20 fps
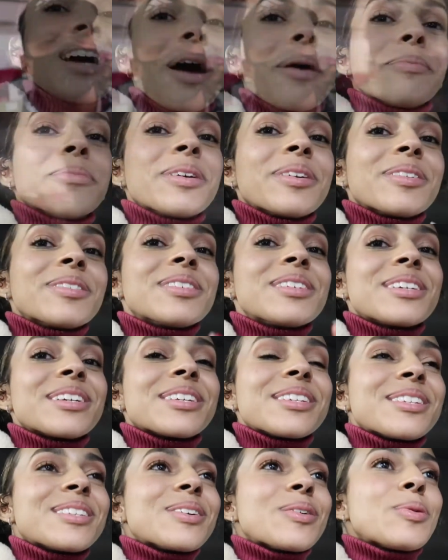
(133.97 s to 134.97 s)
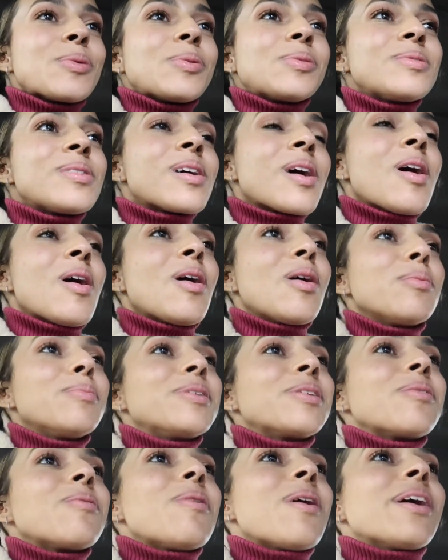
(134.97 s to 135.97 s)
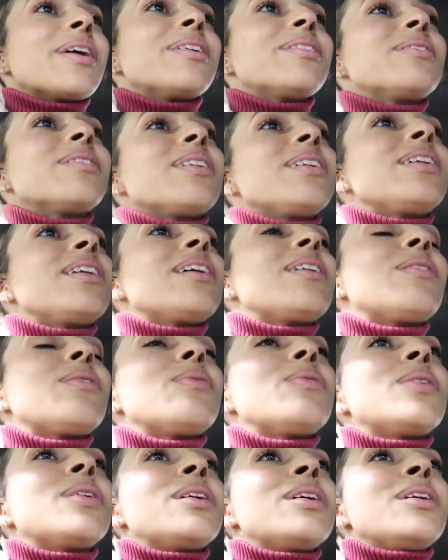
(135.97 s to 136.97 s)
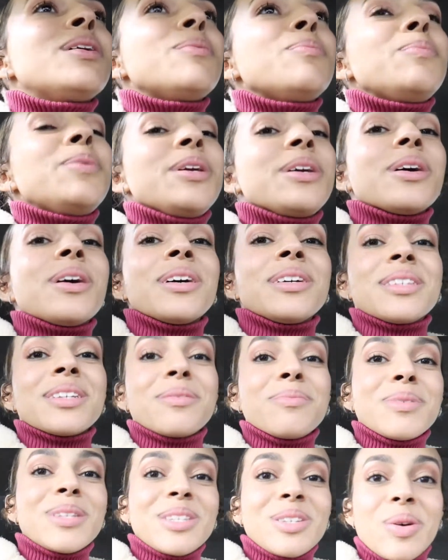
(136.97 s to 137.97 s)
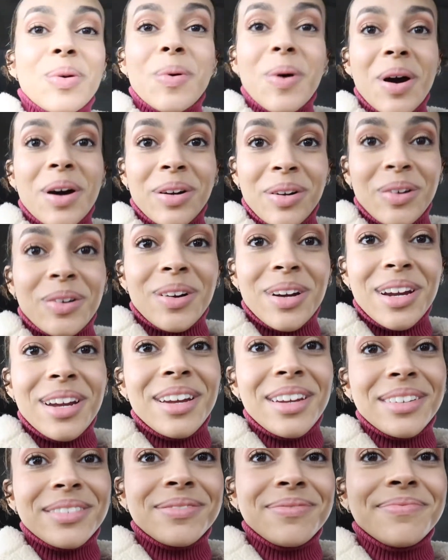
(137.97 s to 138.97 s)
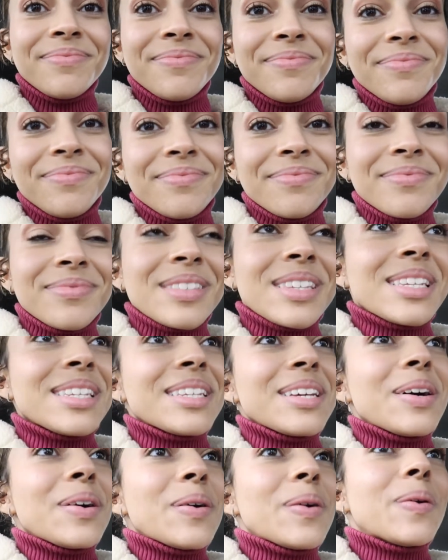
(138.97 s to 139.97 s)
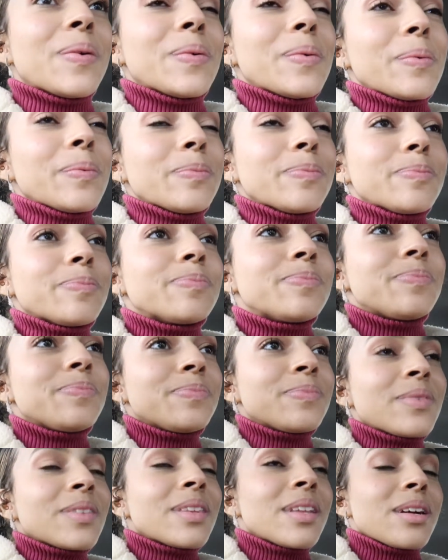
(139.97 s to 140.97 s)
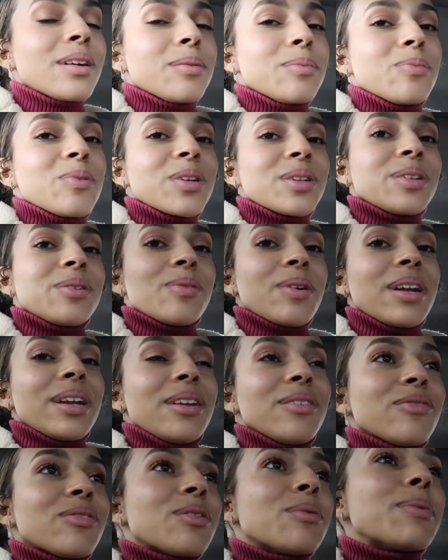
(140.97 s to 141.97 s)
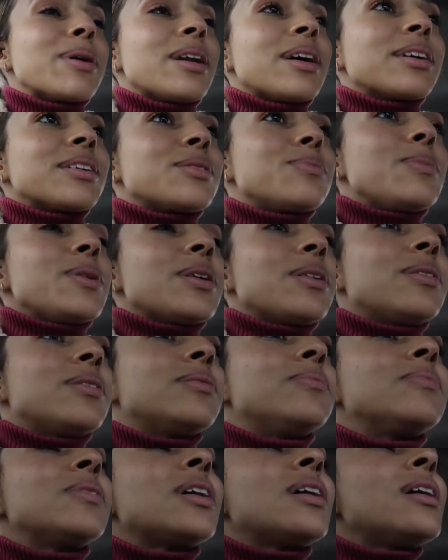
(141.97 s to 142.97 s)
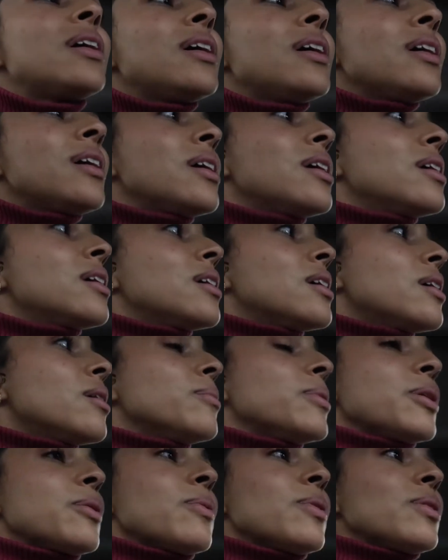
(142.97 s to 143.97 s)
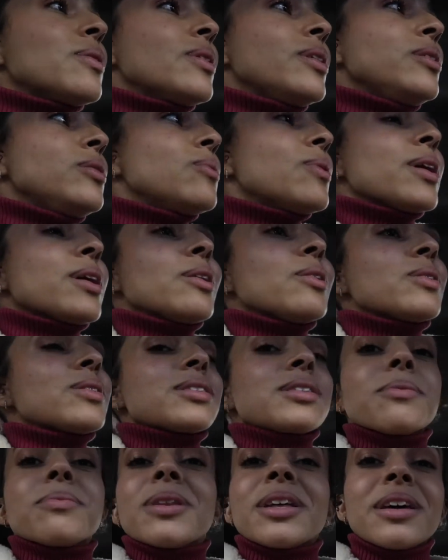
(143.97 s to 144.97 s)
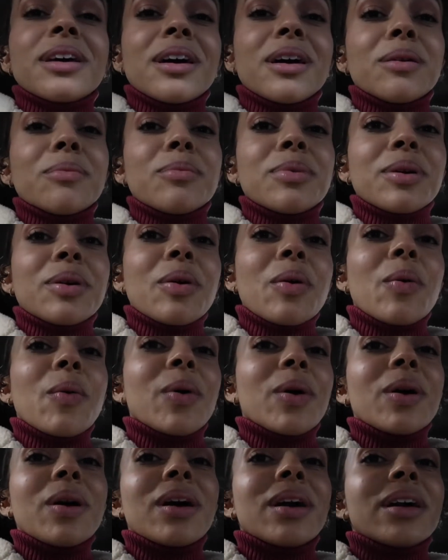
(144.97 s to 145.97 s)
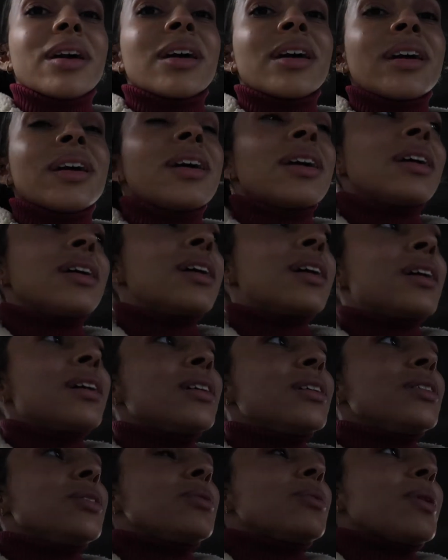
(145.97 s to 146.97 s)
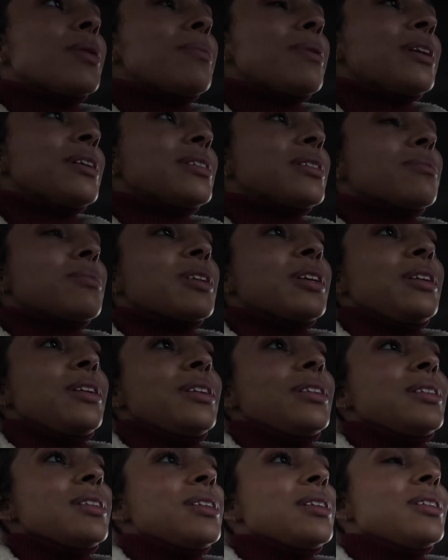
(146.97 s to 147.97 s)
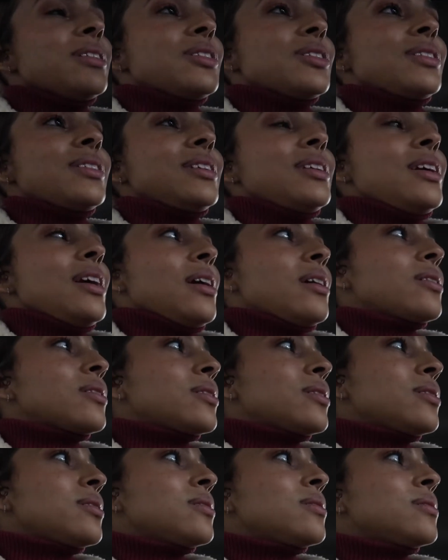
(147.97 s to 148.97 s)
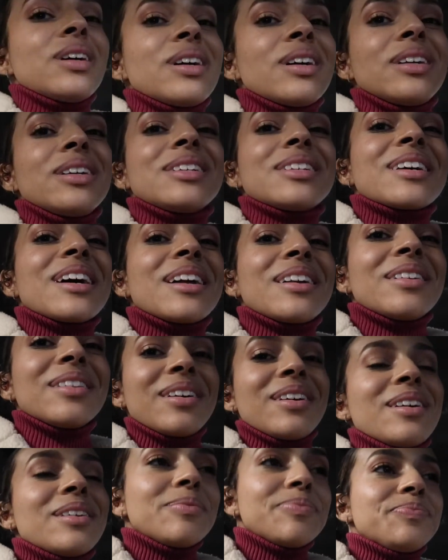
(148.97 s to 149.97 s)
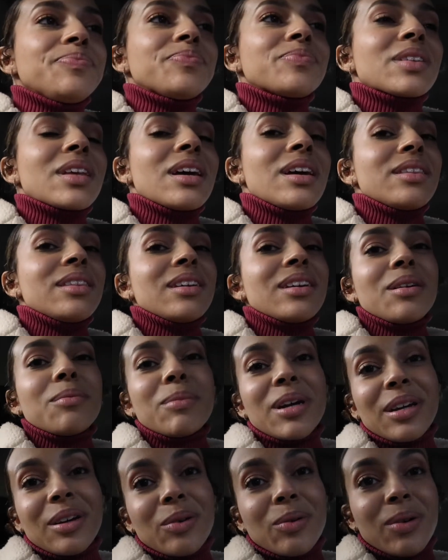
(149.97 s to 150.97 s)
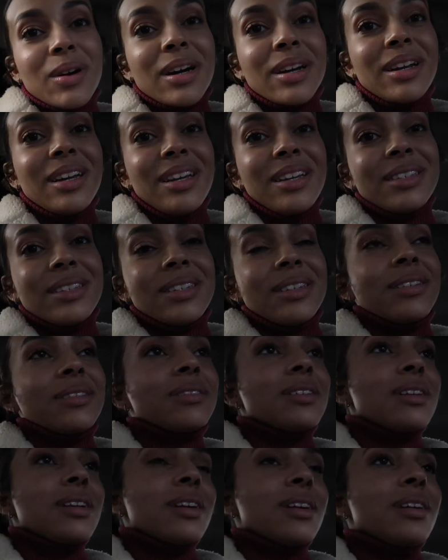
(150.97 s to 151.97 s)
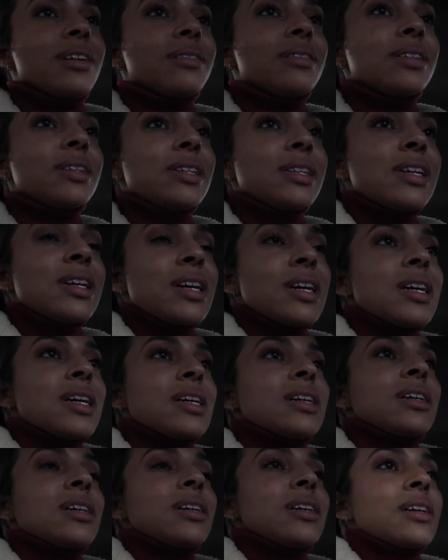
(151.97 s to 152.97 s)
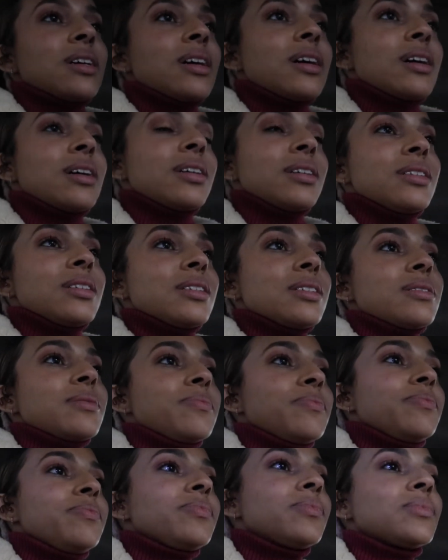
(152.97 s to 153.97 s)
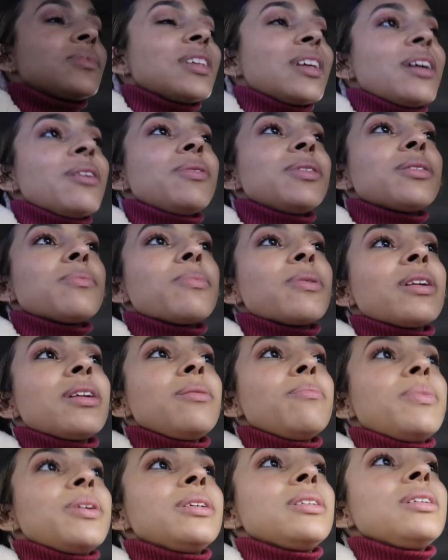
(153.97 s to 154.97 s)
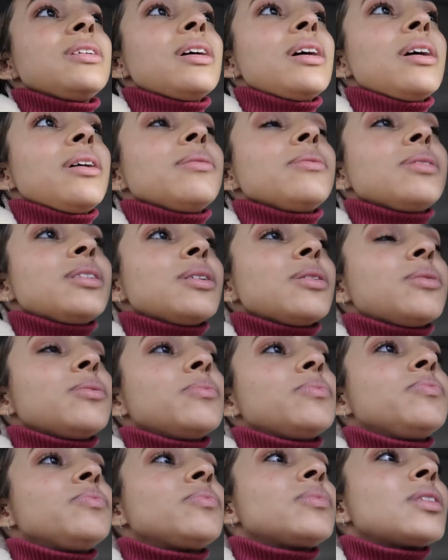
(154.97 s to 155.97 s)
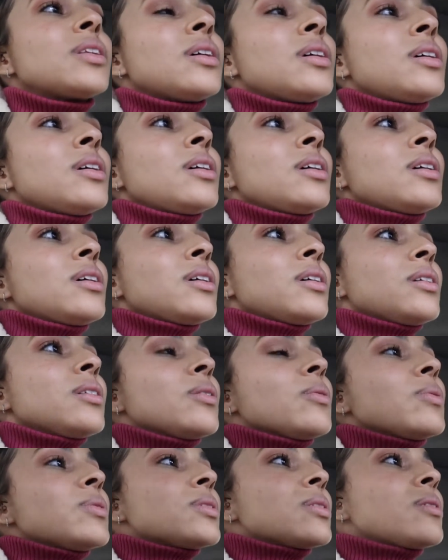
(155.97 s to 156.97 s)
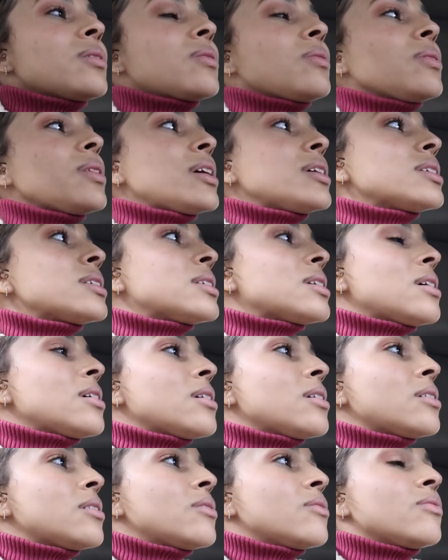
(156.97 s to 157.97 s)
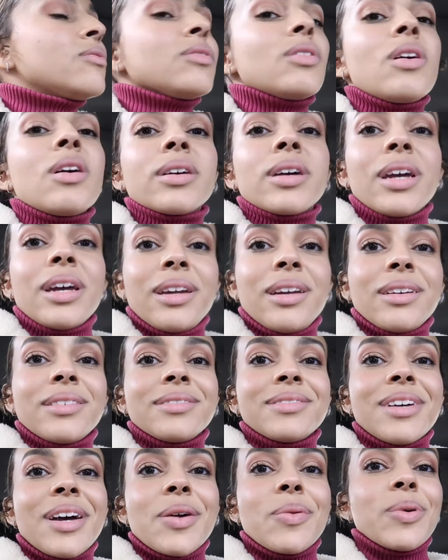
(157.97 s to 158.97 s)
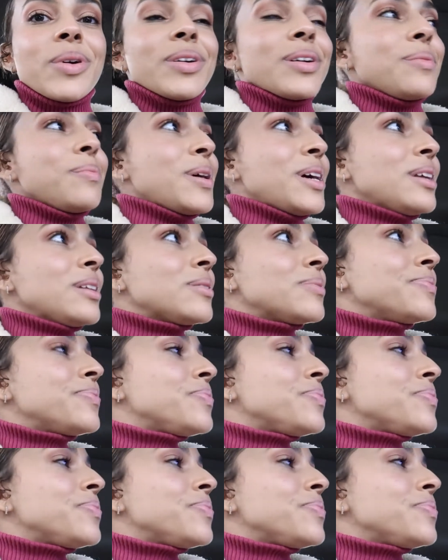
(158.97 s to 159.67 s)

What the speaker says: I'm literally like so calm and quiet right now because I'm so hungry. So I'm really ready for my next meal. I'm like wondering, do I cook something up or do I make something easy and just eat? Yeah, it is kind of late. I think I might go kind of easy tonight because today was a pretty busy day, so there was a little less vlogging, I will admit.